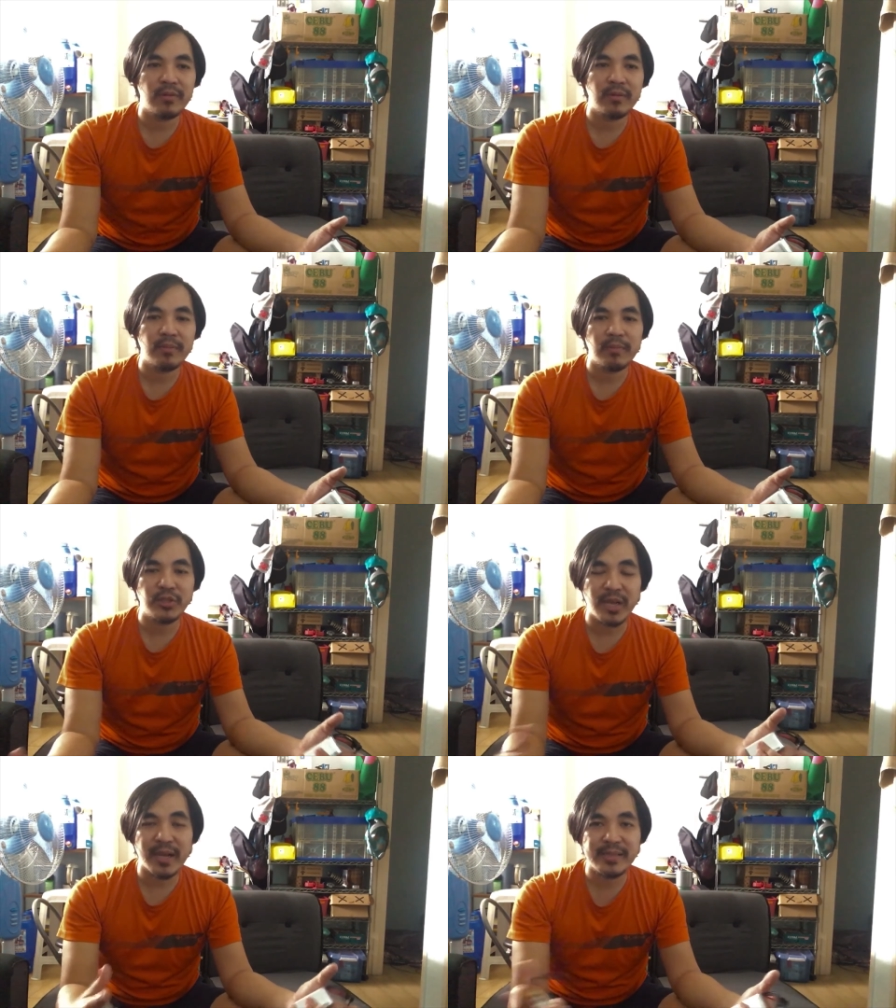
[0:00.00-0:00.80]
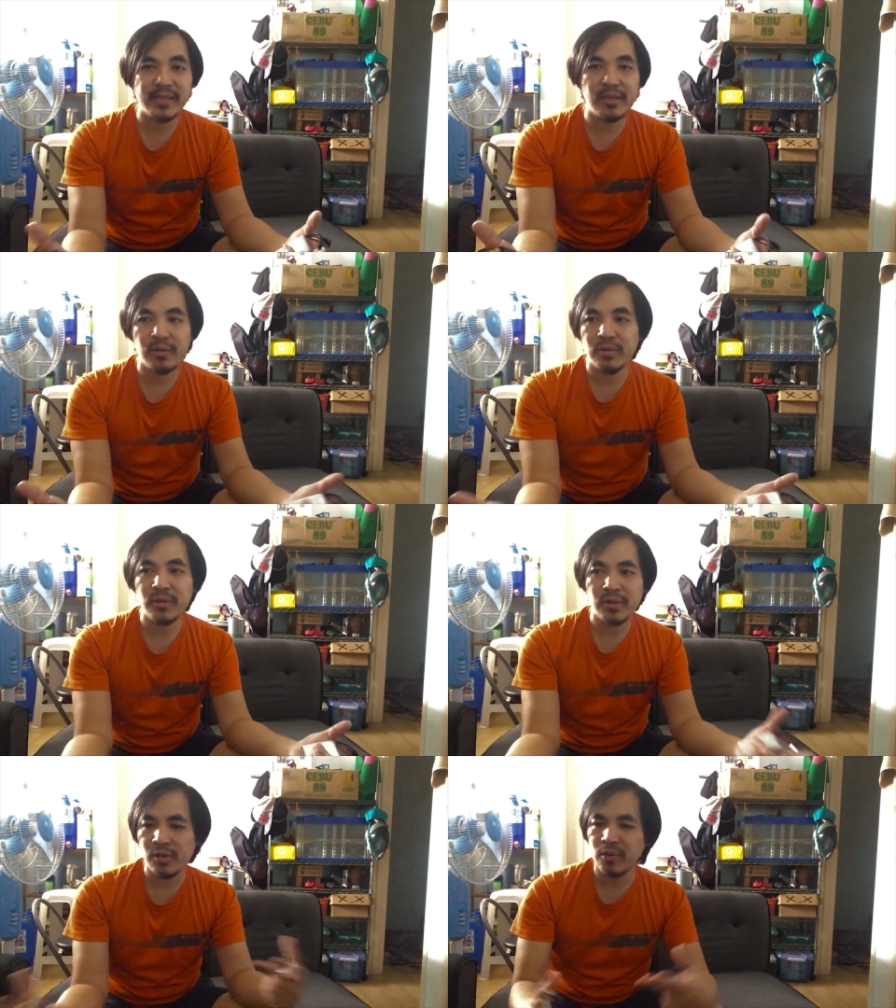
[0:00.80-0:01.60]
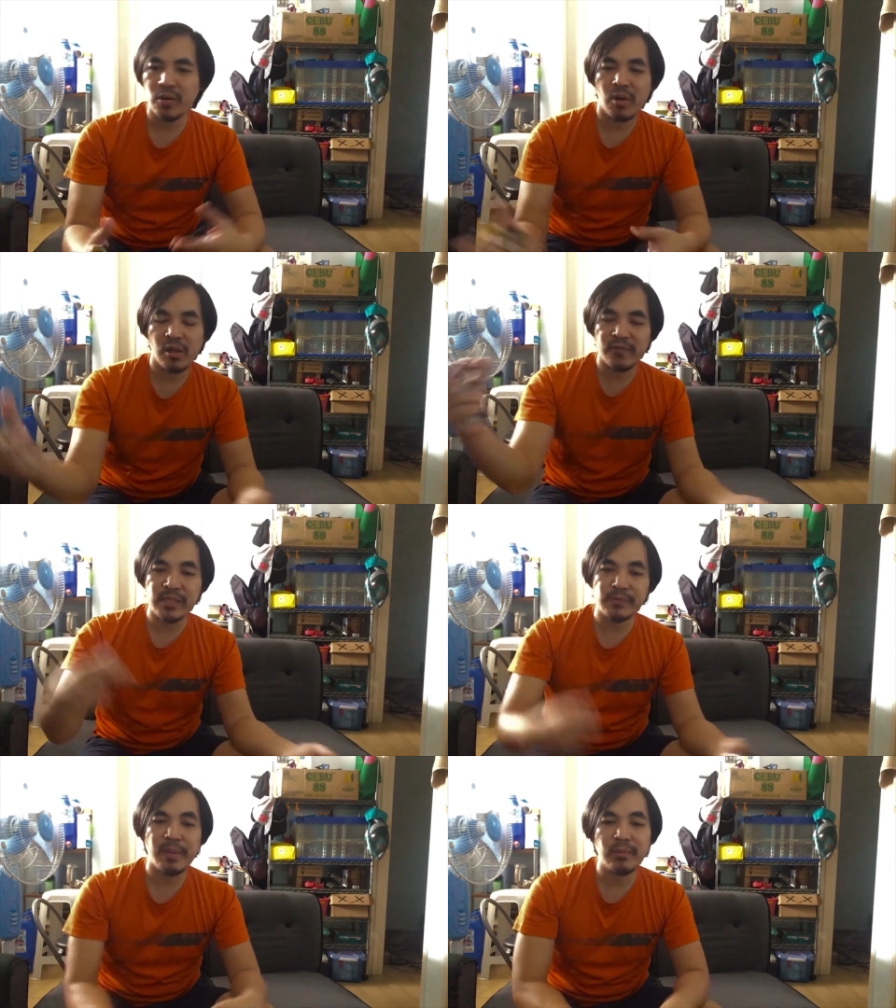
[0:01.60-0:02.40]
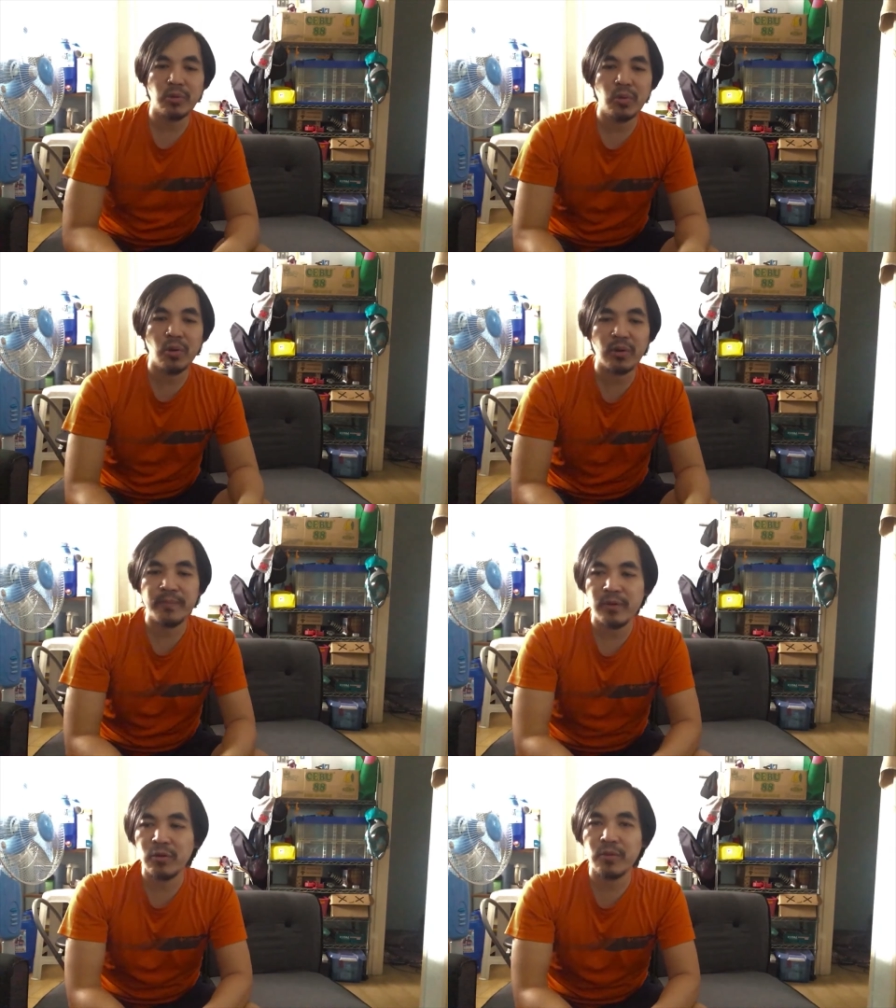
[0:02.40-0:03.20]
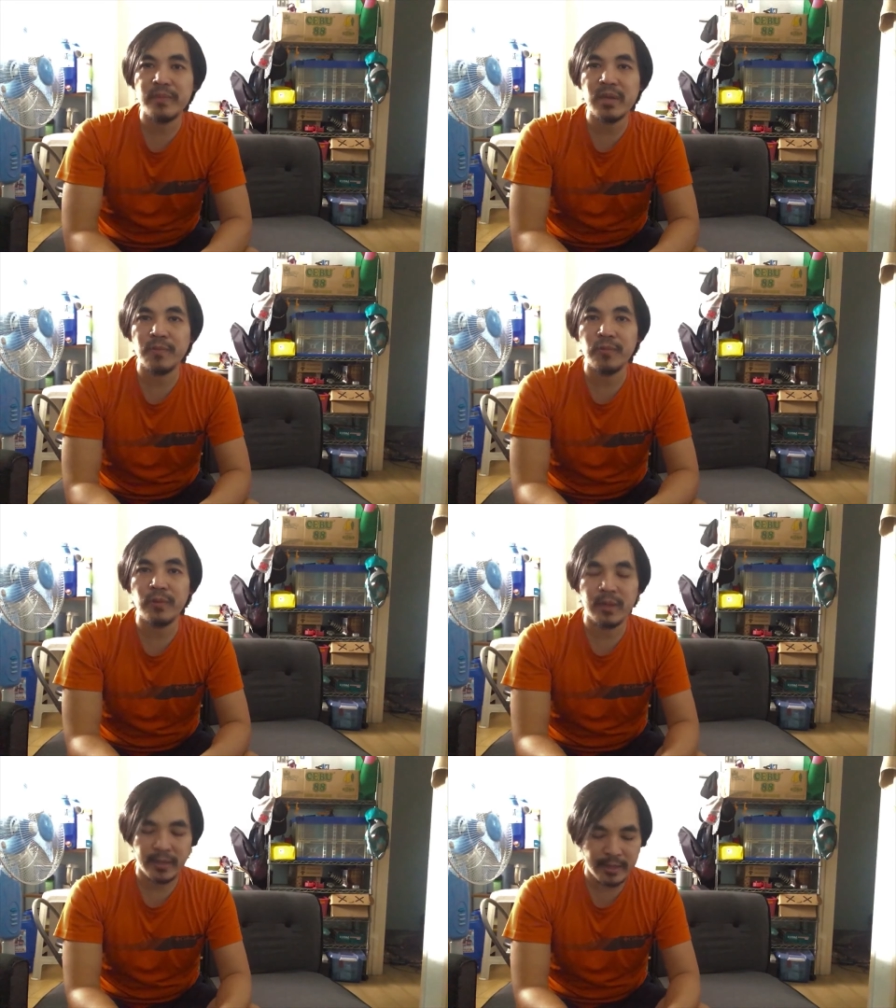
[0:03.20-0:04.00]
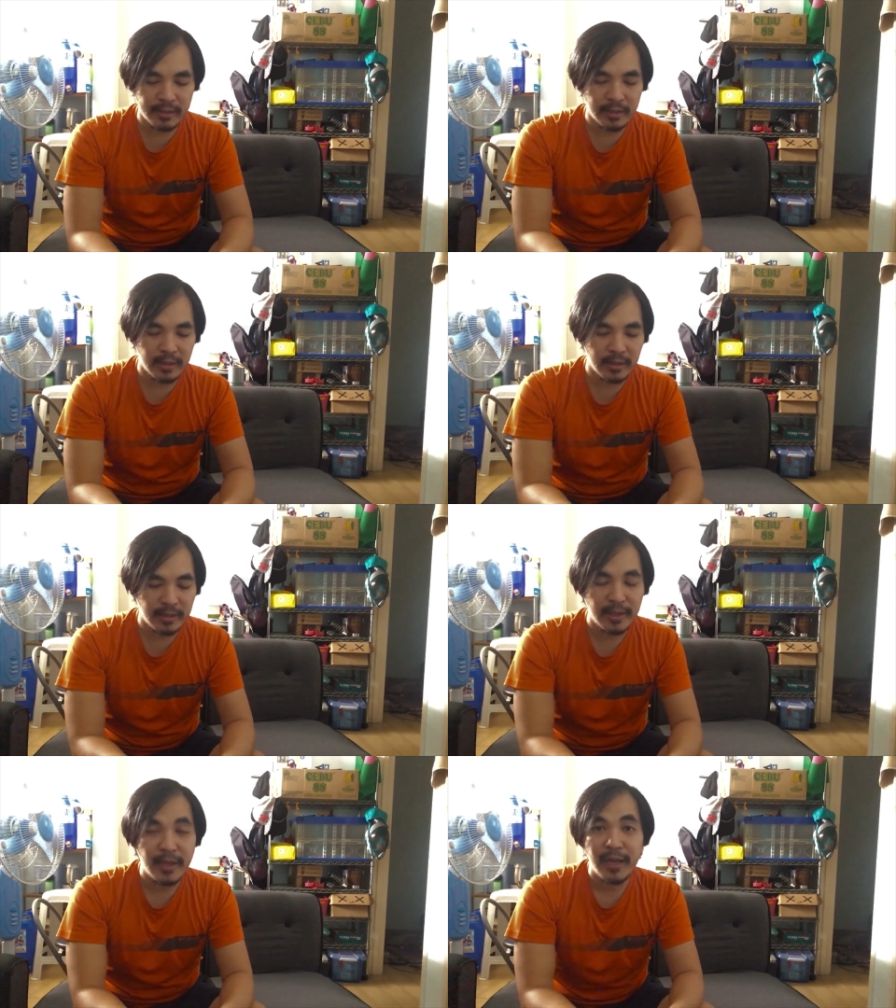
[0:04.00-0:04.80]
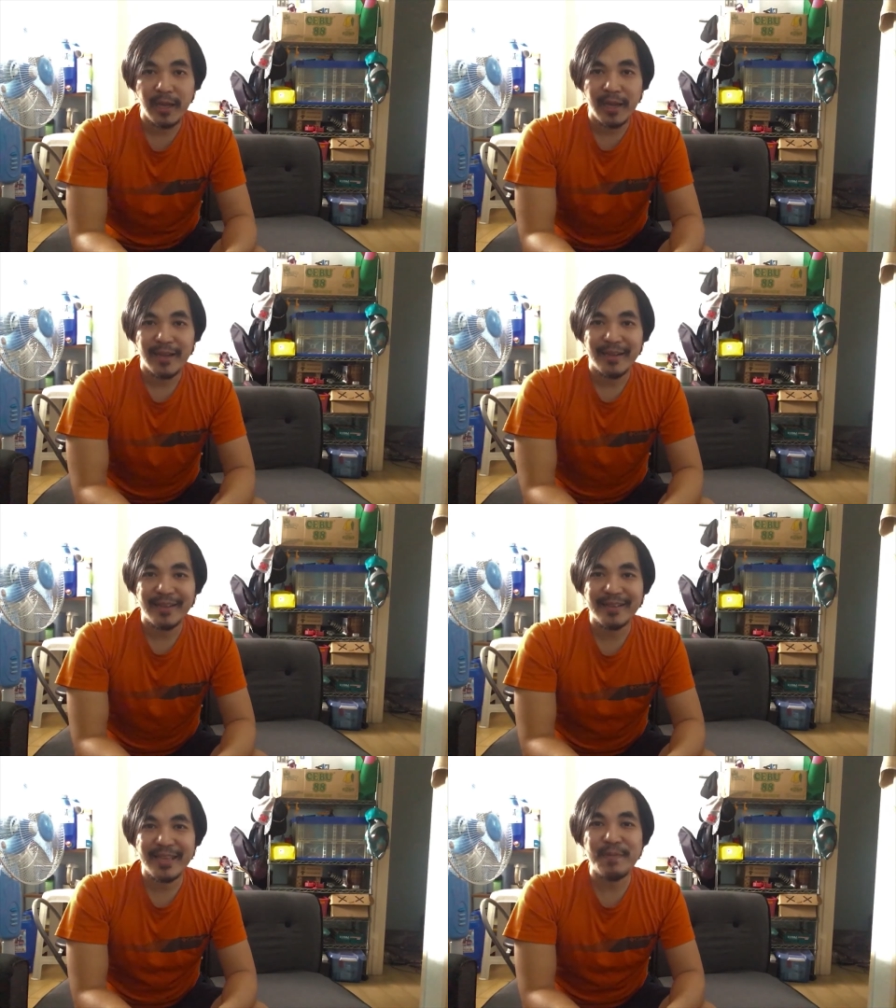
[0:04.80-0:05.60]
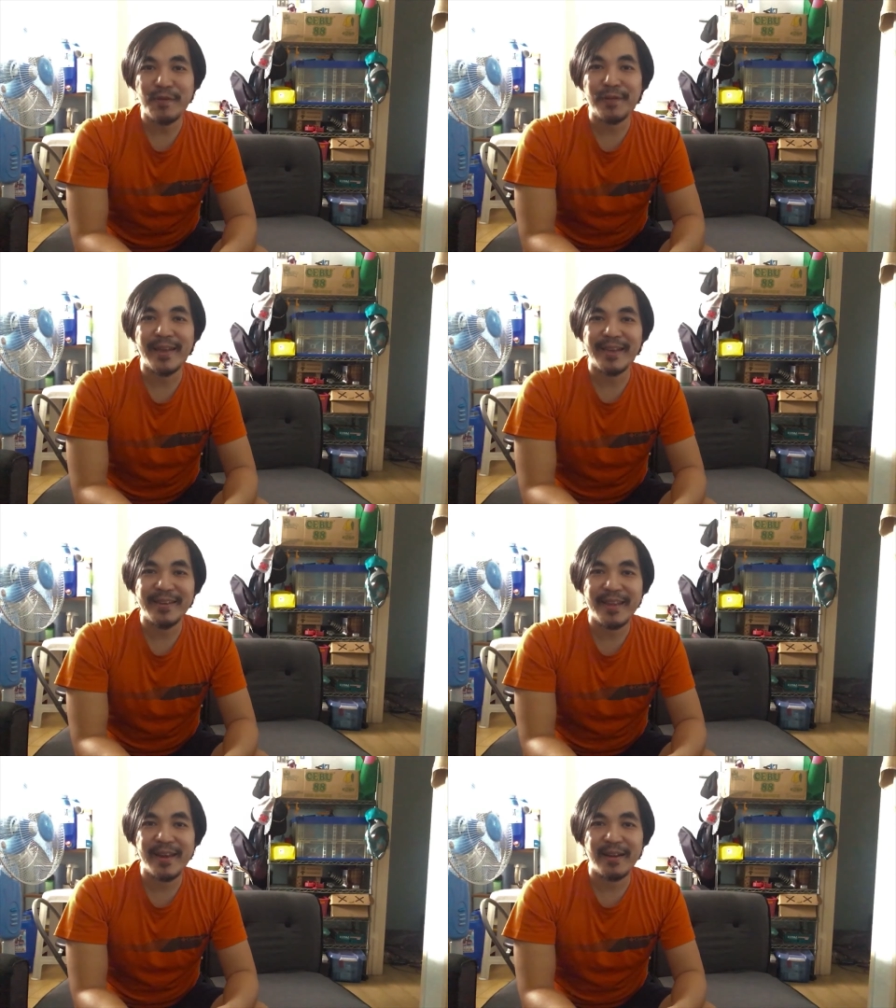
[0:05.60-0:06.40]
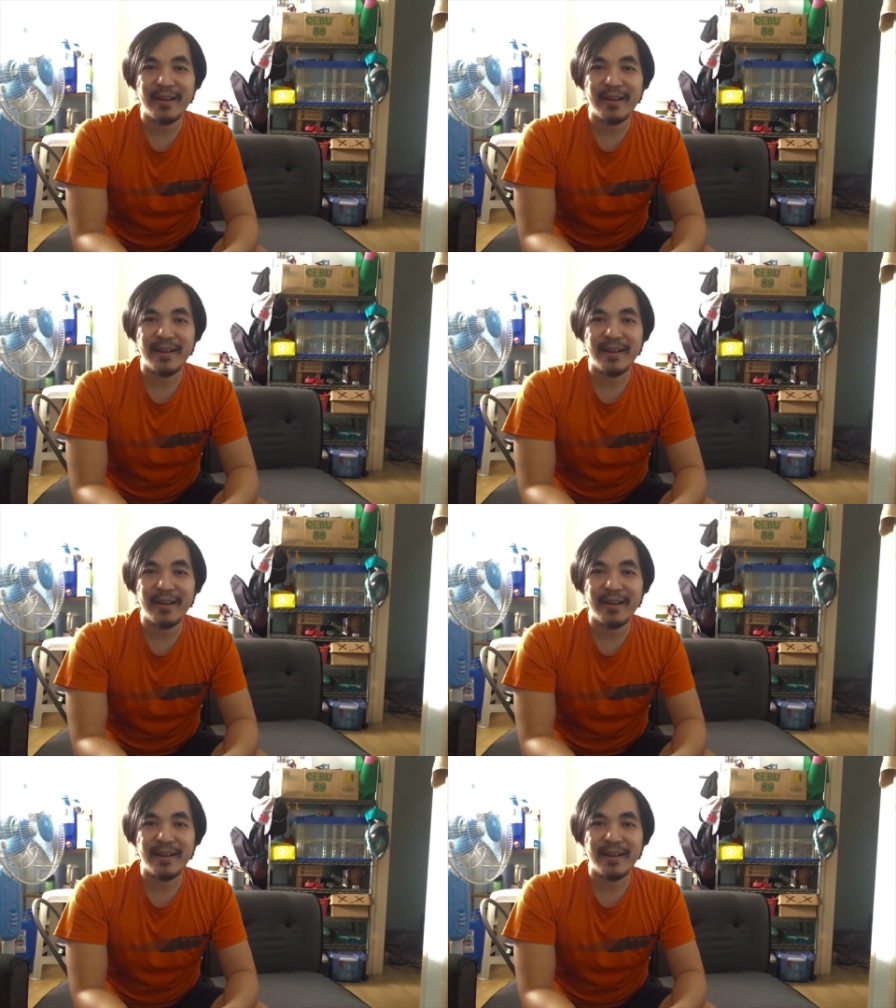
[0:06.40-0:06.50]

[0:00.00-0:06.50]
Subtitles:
Jack Xie, all of these people who hook me up and keep me flying in the air.